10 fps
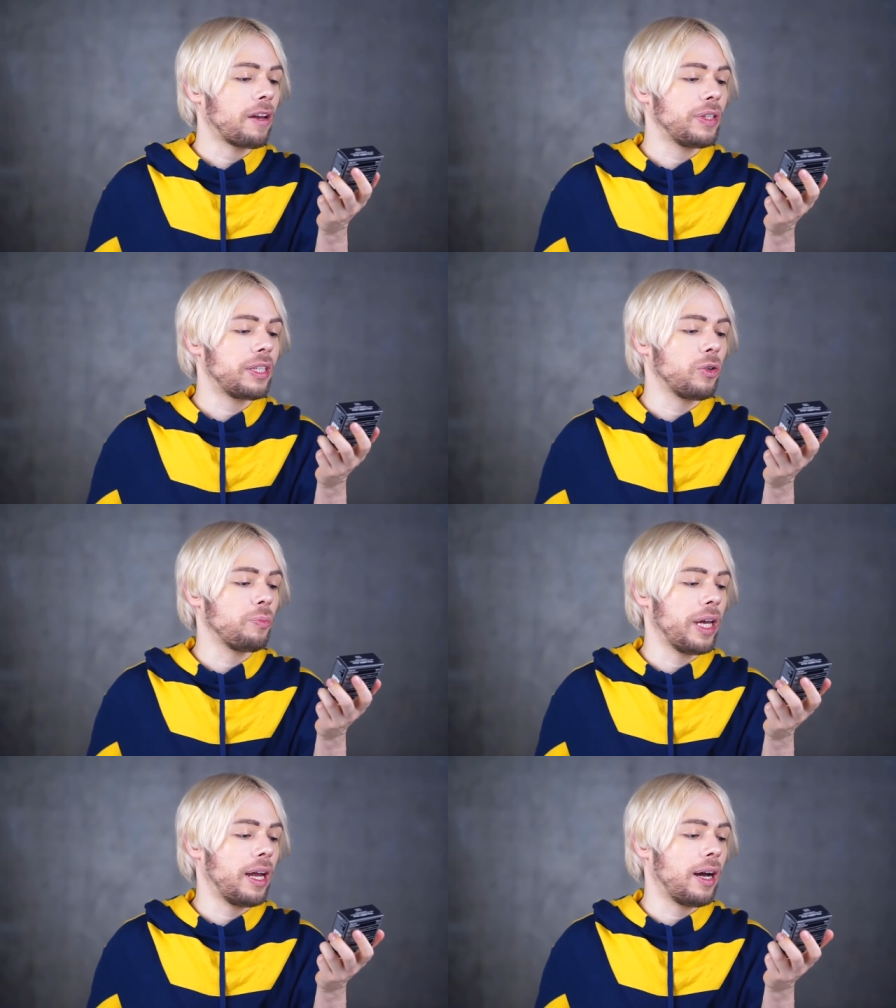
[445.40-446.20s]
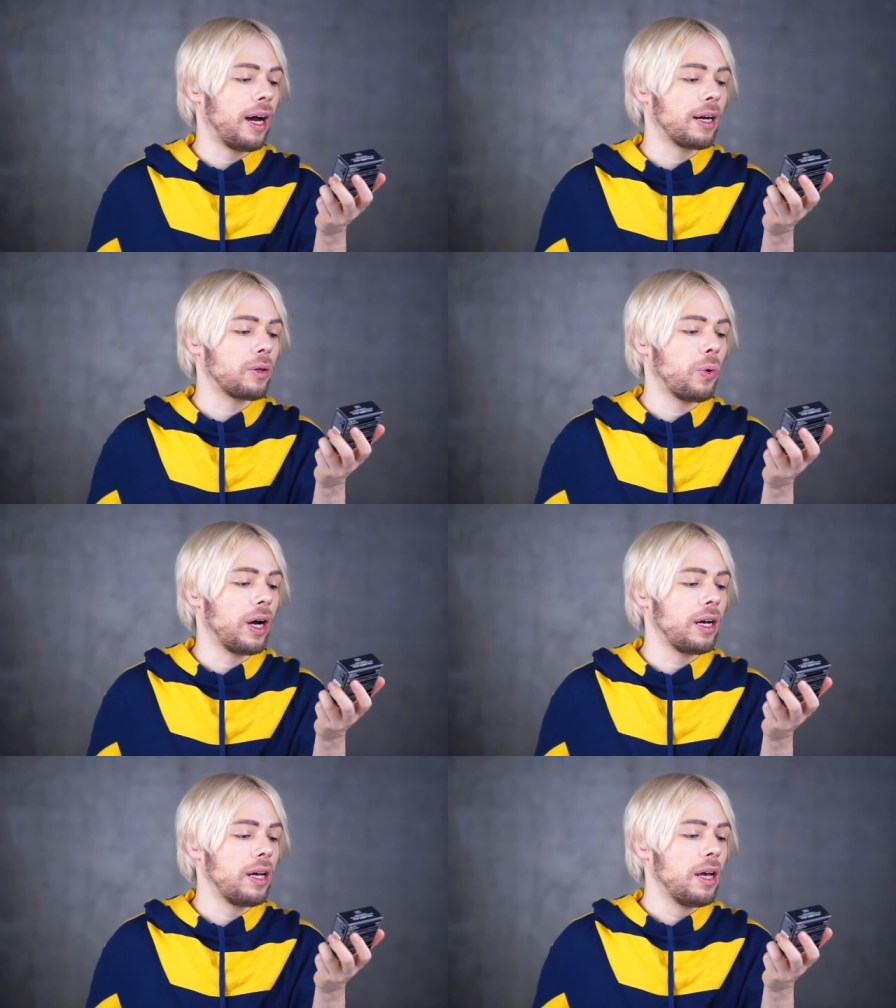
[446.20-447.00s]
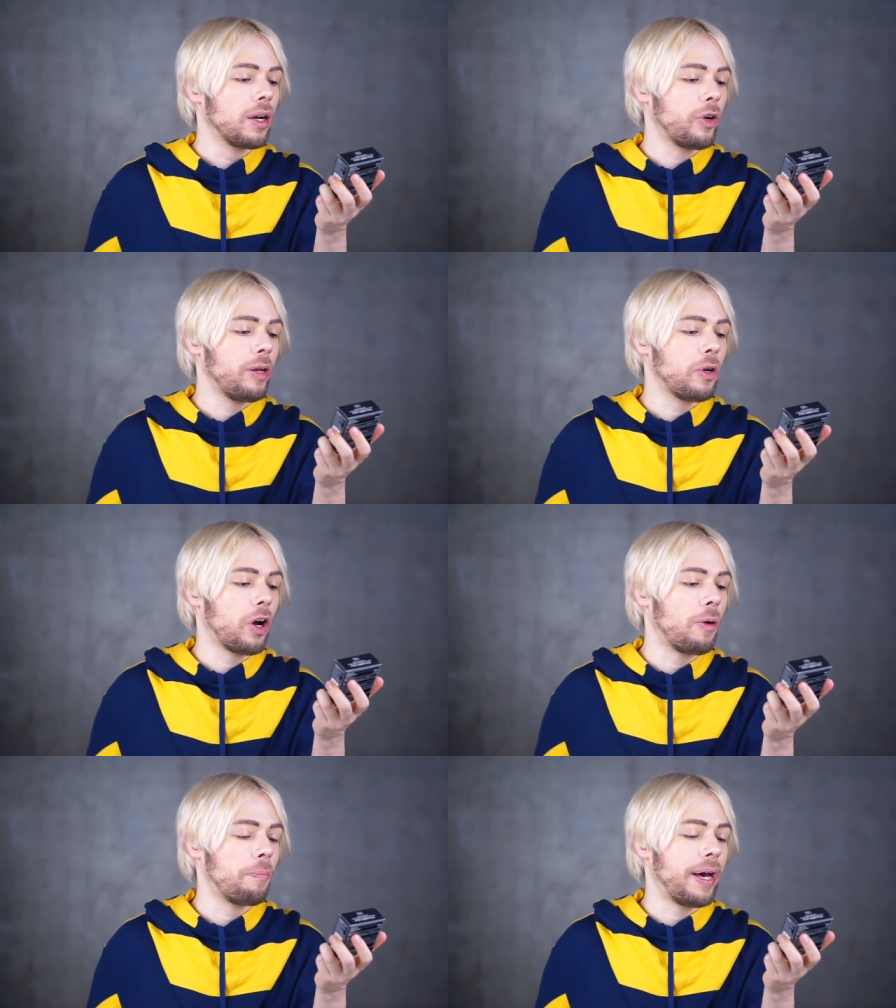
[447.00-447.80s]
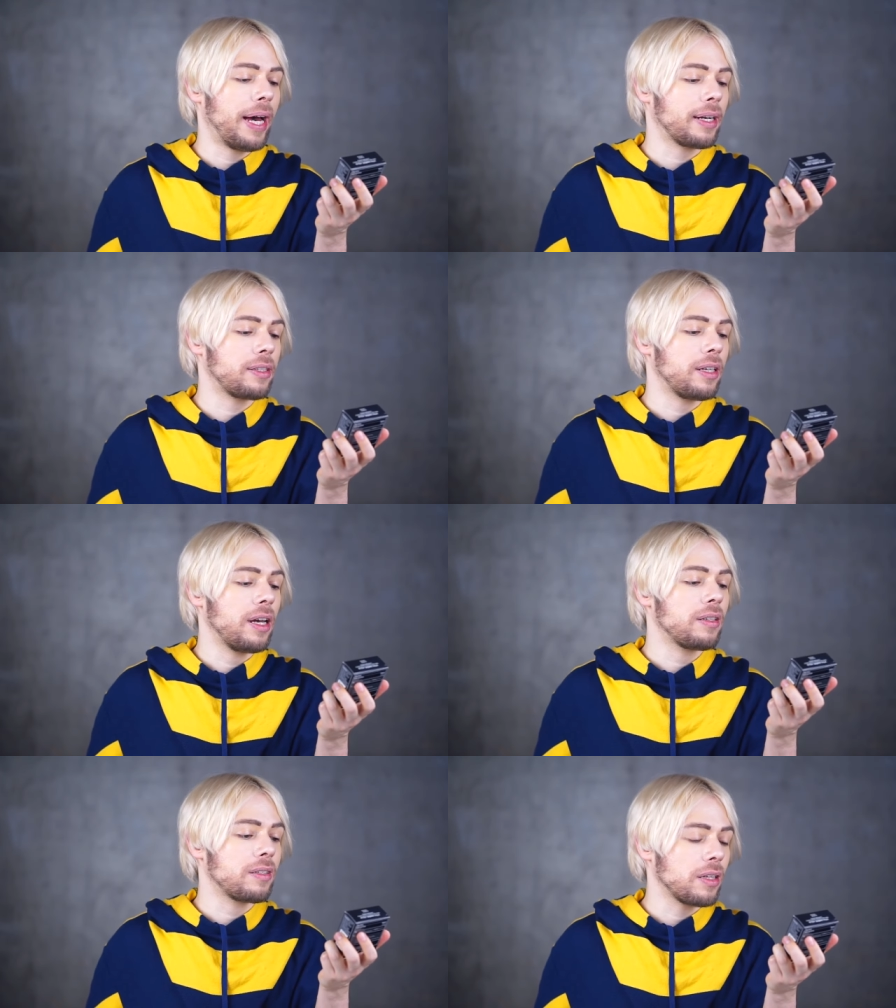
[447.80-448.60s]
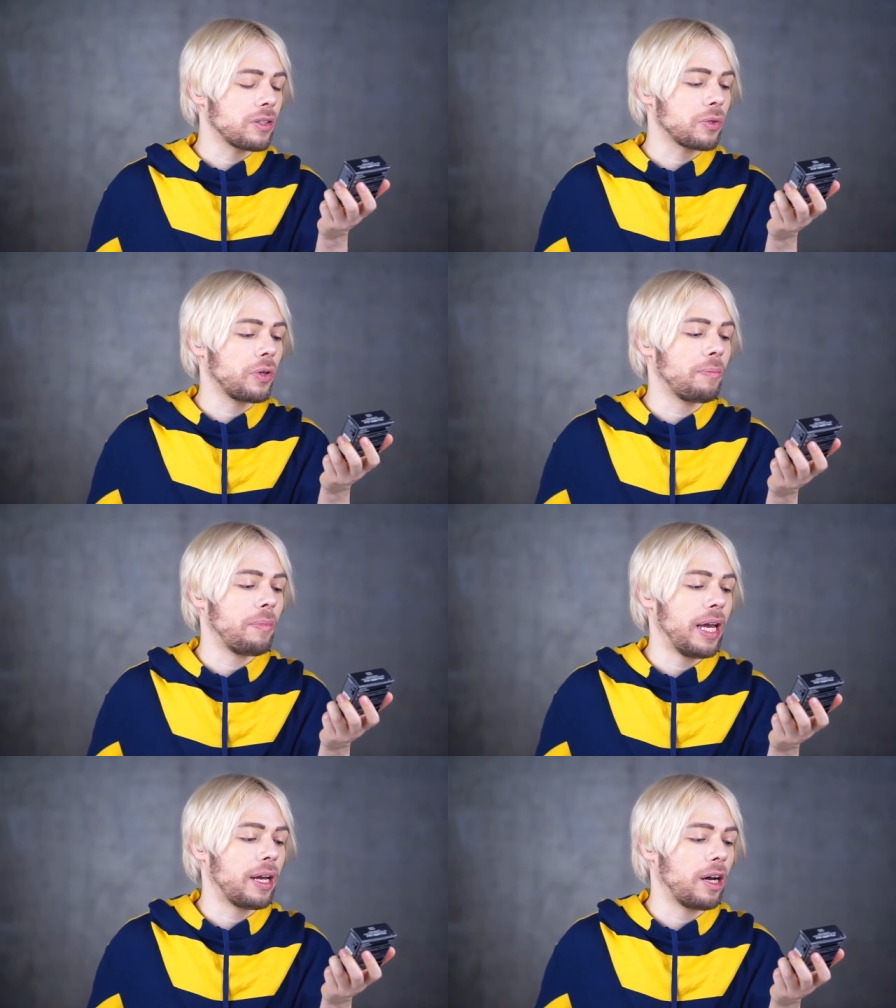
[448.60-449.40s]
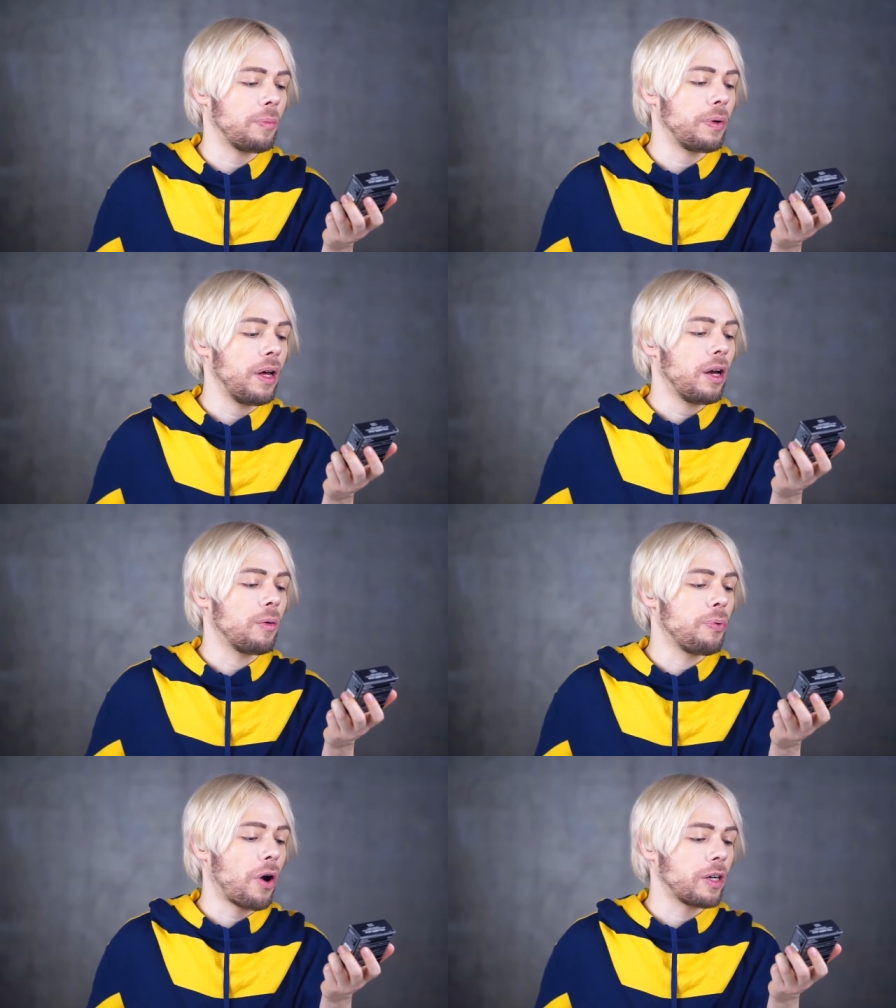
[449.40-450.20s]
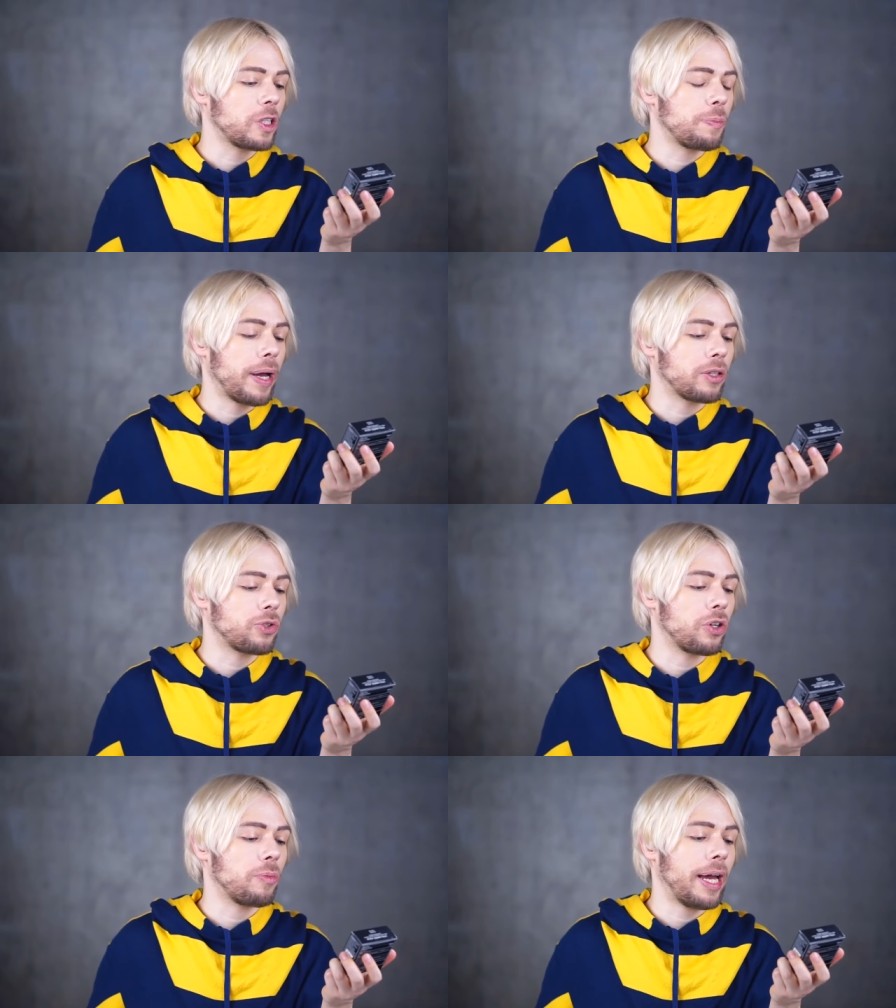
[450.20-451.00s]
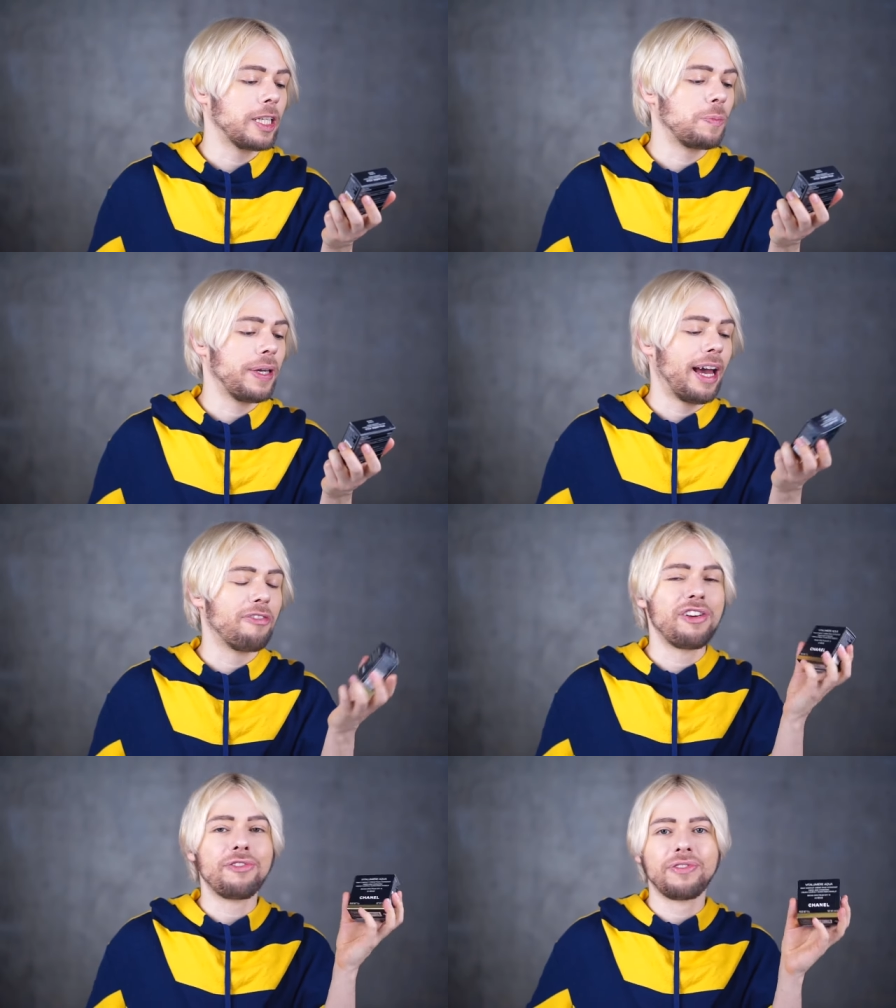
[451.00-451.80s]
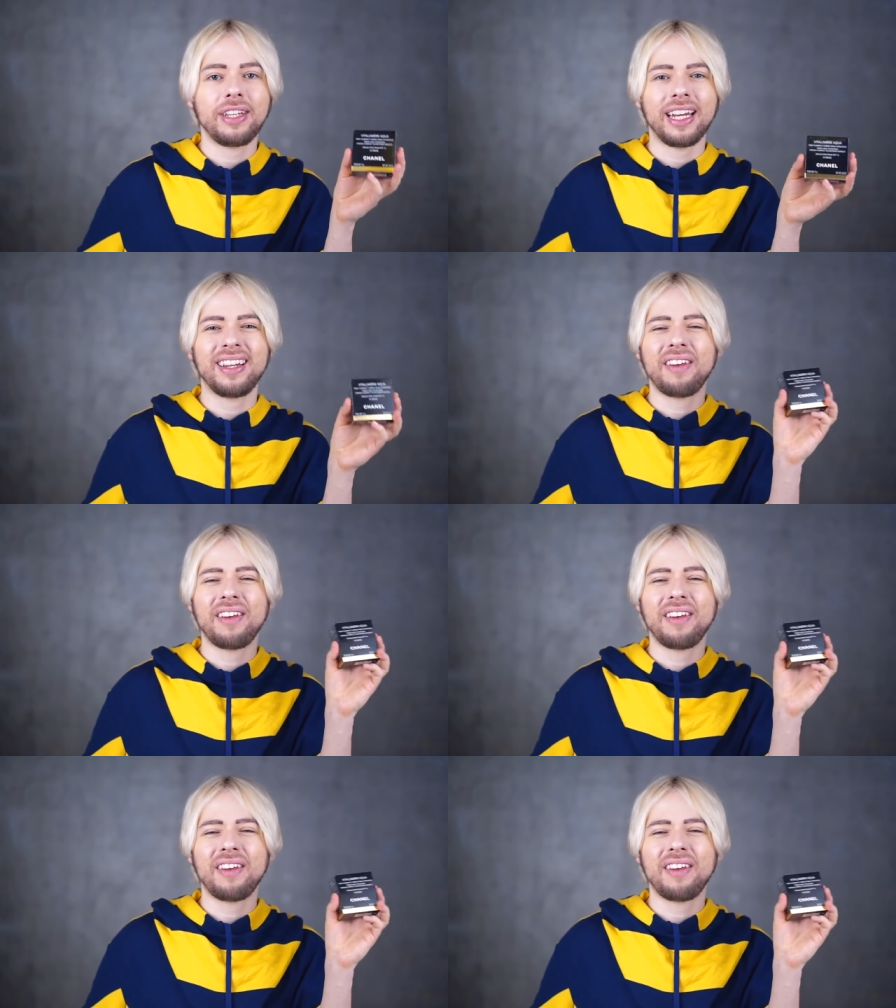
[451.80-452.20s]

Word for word: Vitalumiere Aqua Cream Compact Sunscreen Makeup Broad Spectrum S P F fifteen.